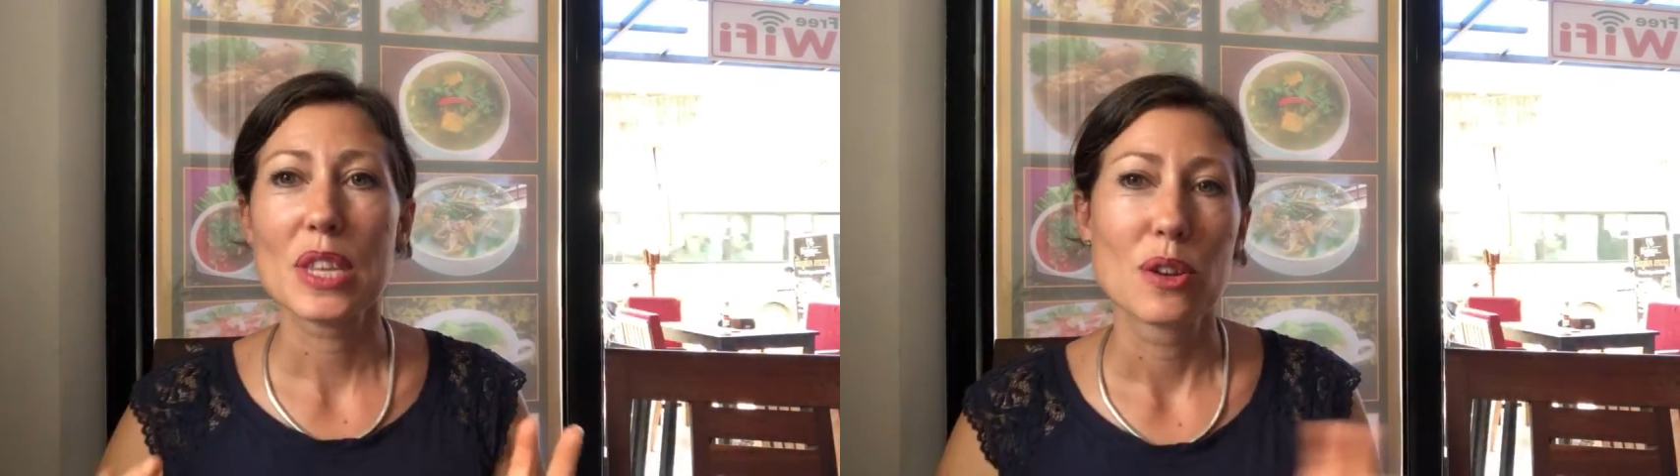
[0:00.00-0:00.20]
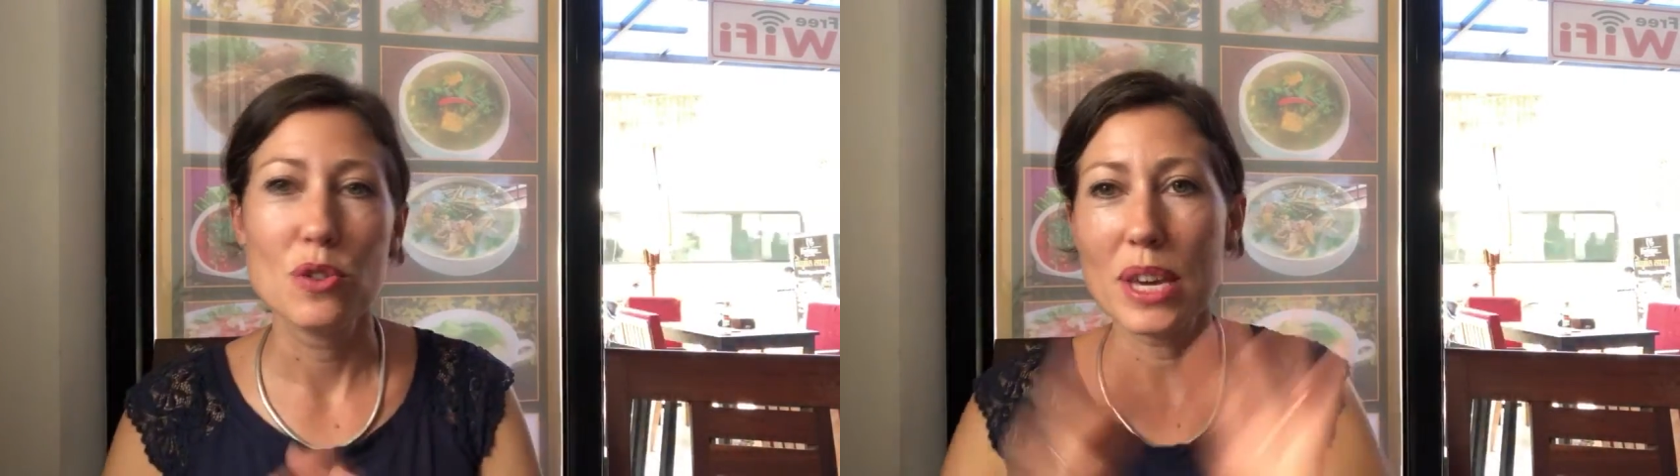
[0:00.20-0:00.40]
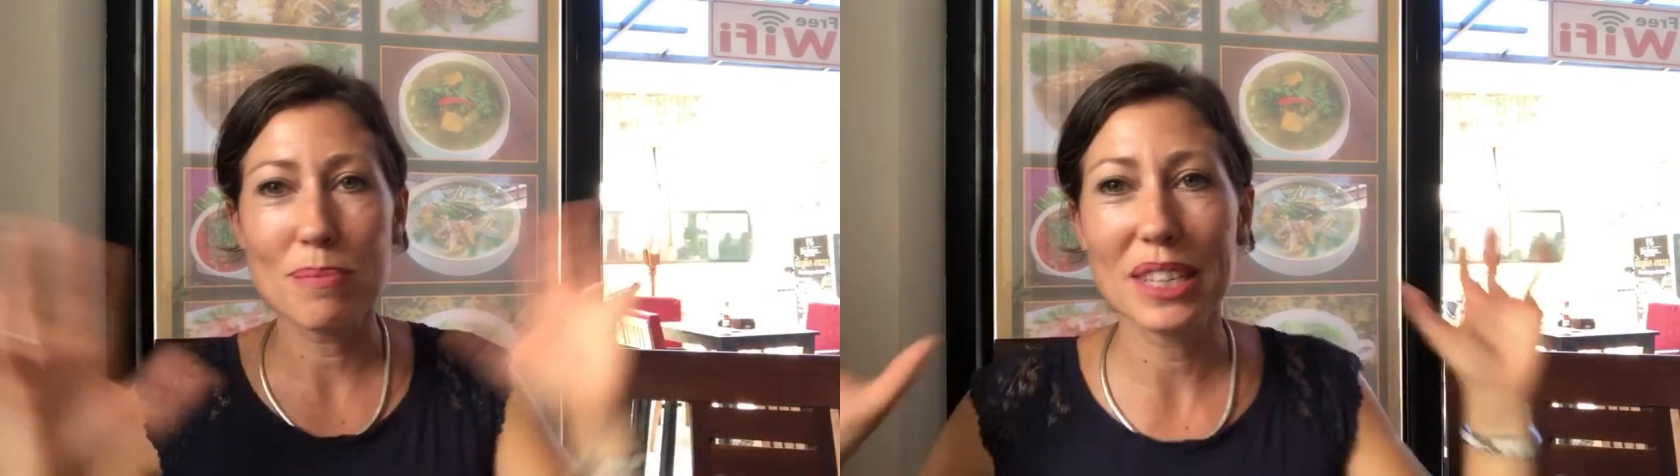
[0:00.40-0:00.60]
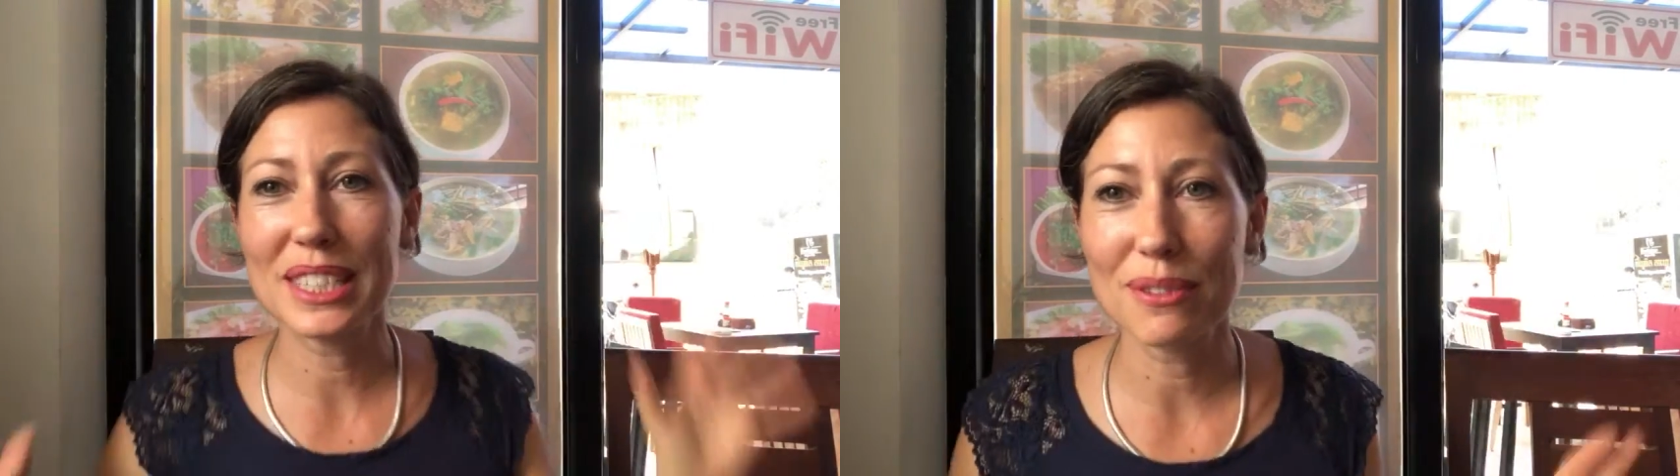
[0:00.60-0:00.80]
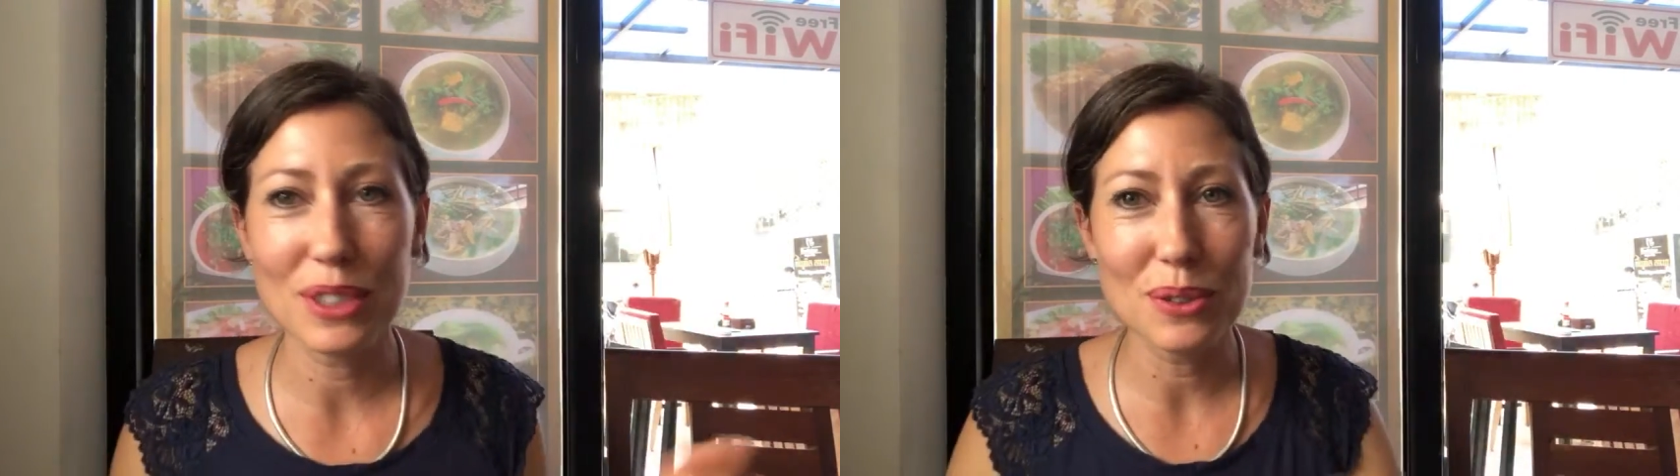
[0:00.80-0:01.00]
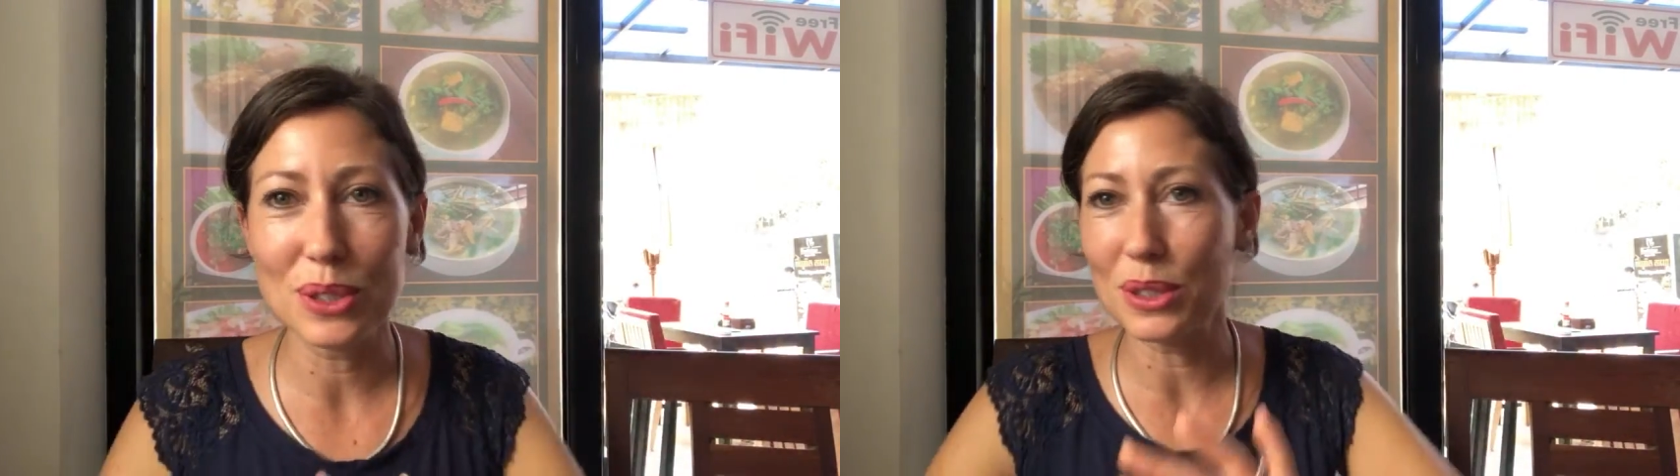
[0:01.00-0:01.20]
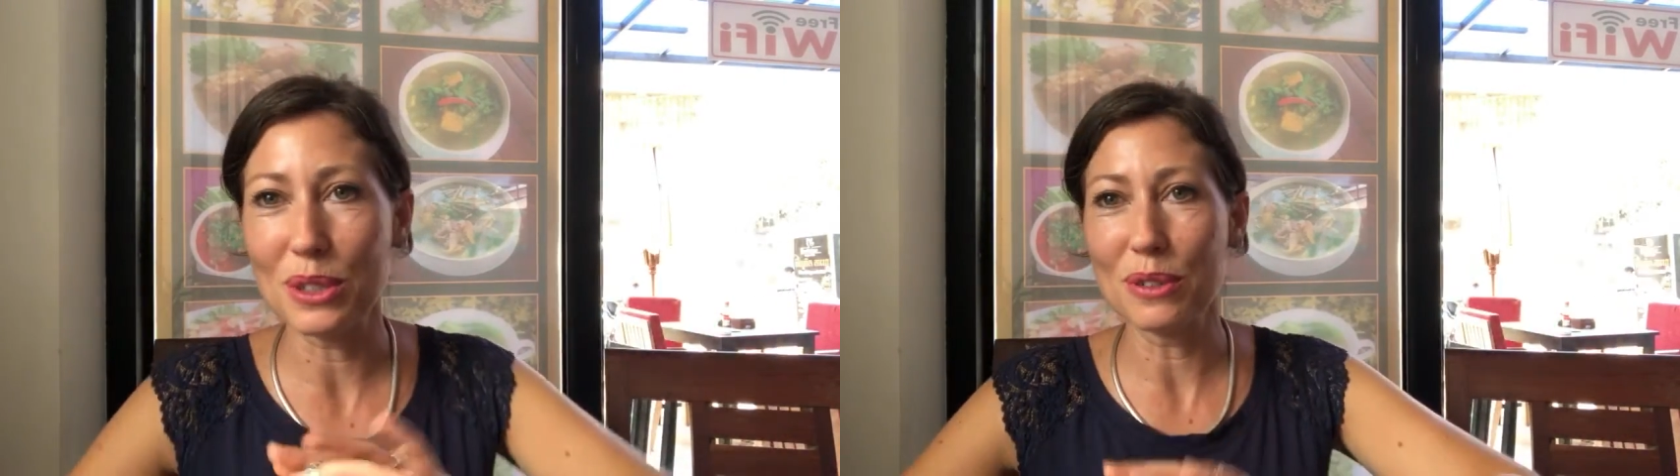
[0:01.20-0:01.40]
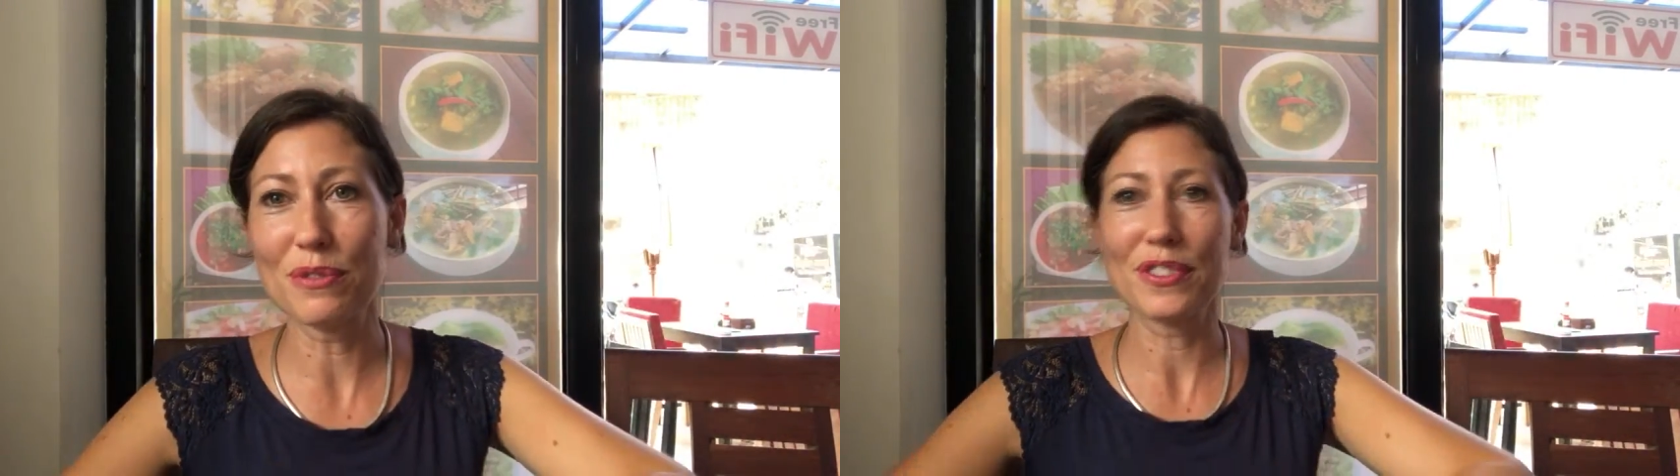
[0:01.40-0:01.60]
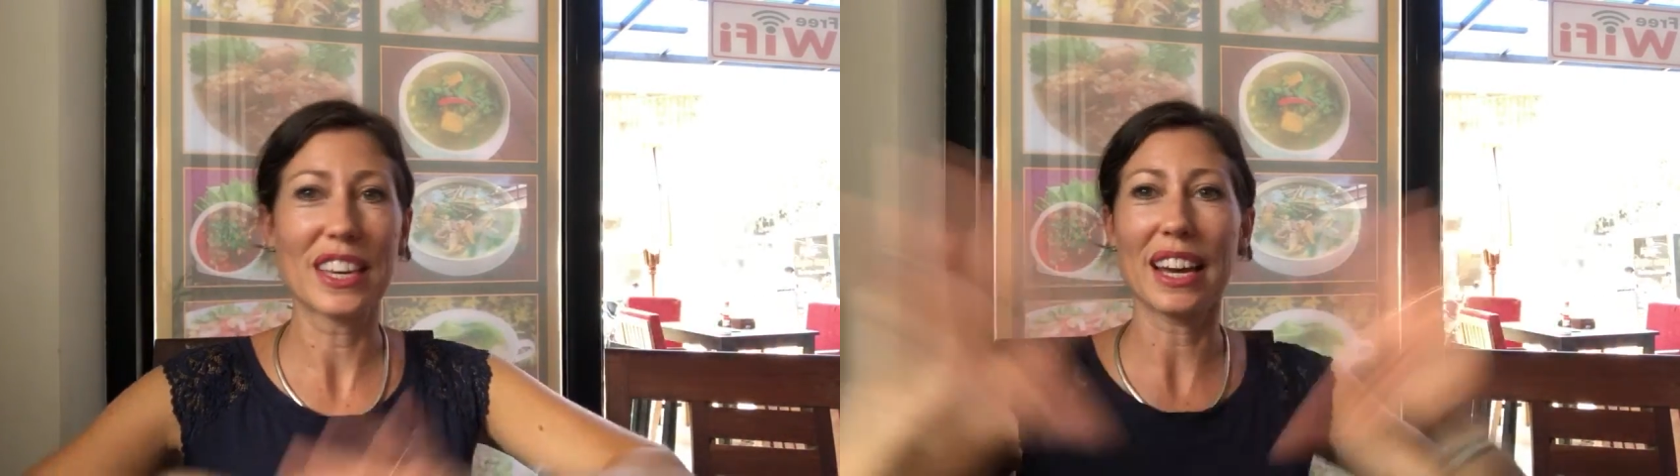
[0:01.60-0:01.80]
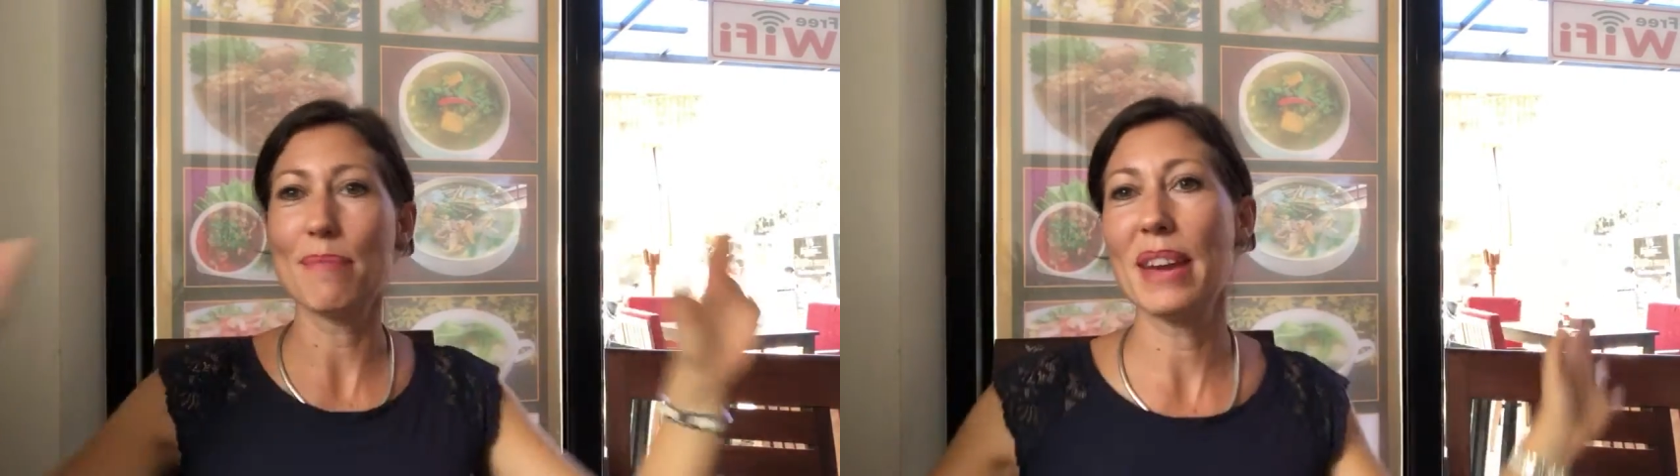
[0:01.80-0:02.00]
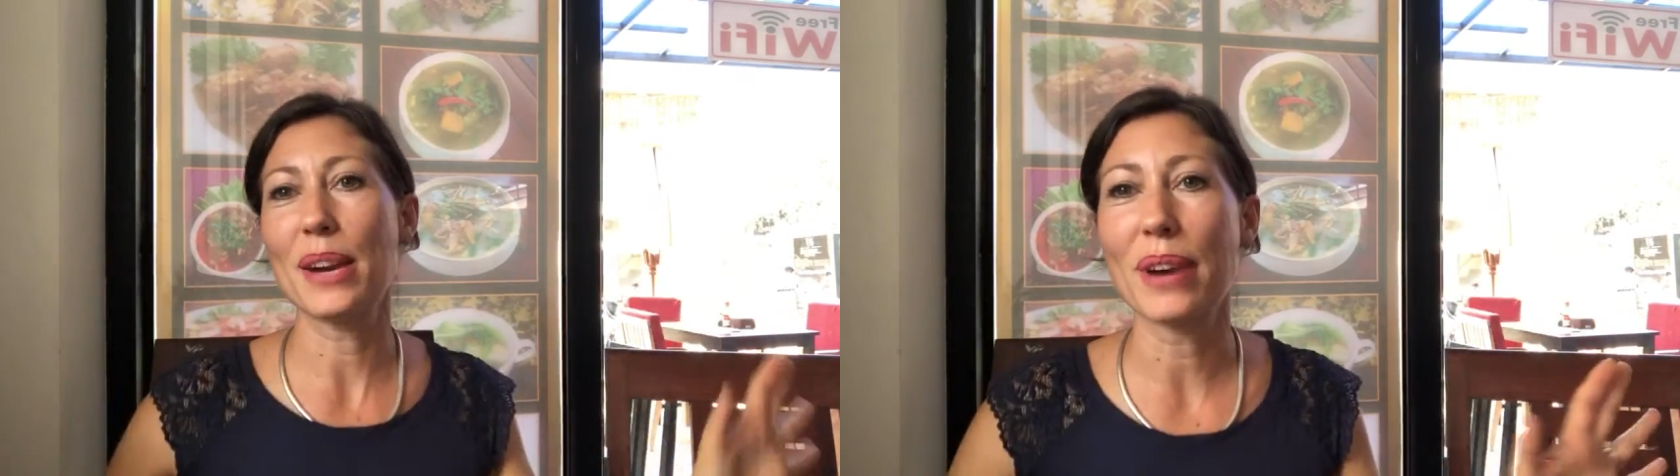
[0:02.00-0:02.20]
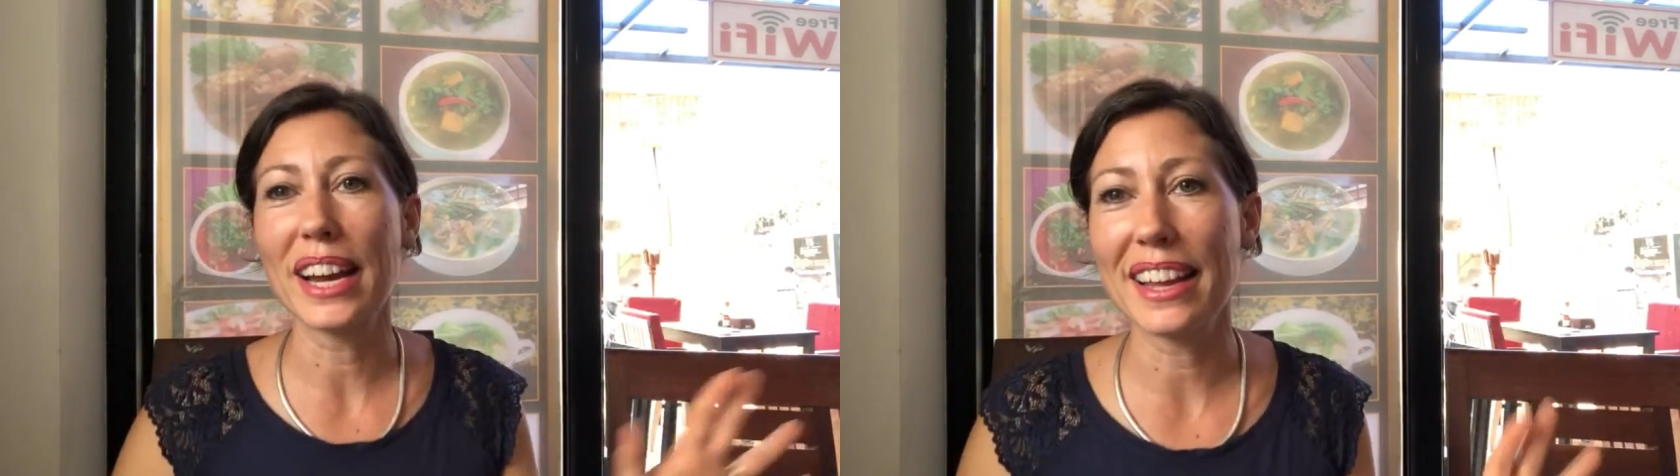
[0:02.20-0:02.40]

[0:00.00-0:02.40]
you get millions of views, you've got it made, right?